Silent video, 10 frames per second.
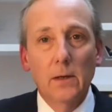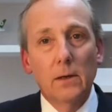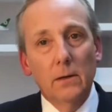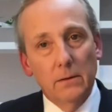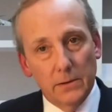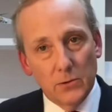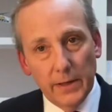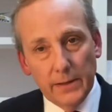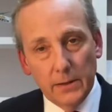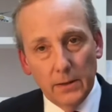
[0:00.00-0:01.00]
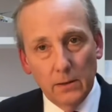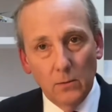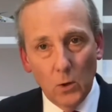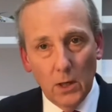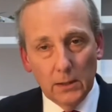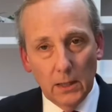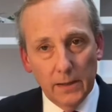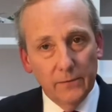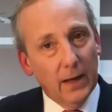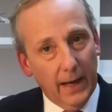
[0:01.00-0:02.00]
there's greater
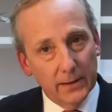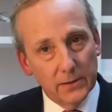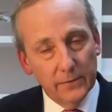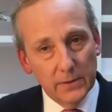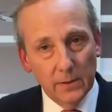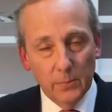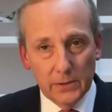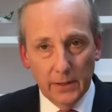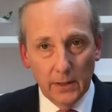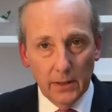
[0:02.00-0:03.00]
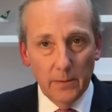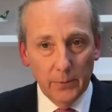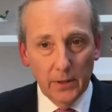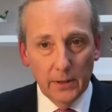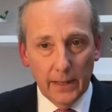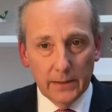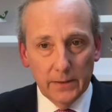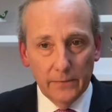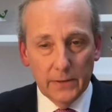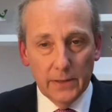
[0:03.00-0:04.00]
wildlife activity, particularly bird
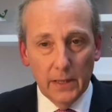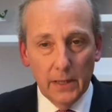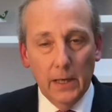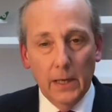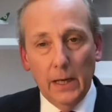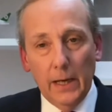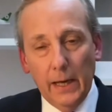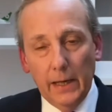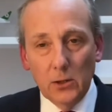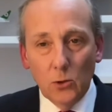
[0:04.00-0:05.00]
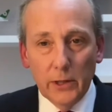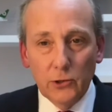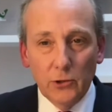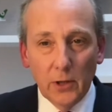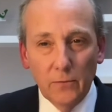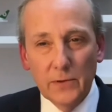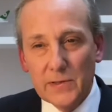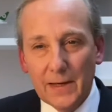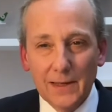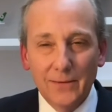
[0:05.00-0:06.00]
activity, and a question over, is
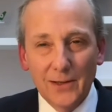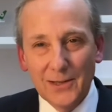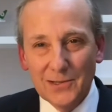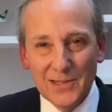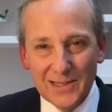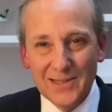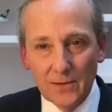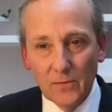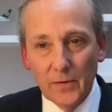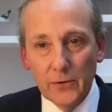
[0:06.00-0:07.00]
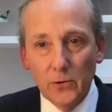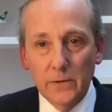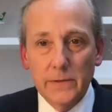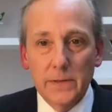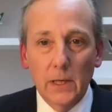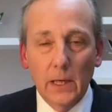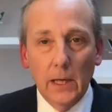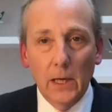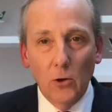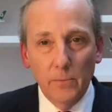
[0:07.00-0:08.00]
there the consistent focus
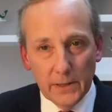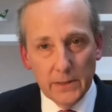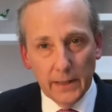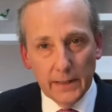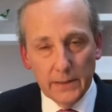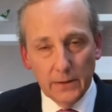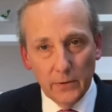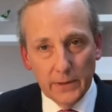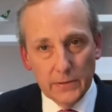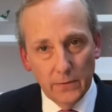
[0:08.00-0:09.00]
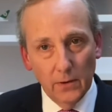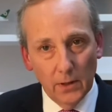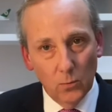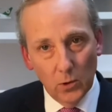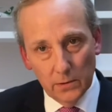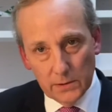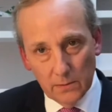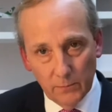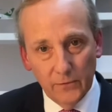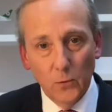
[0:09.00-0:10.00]
on mitigating risks that there was
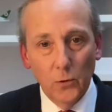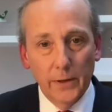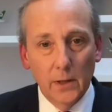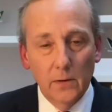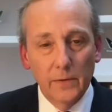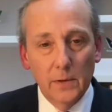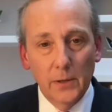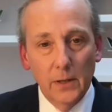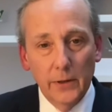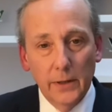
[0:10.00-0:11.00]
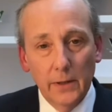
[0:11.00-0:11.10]
before the COVID period.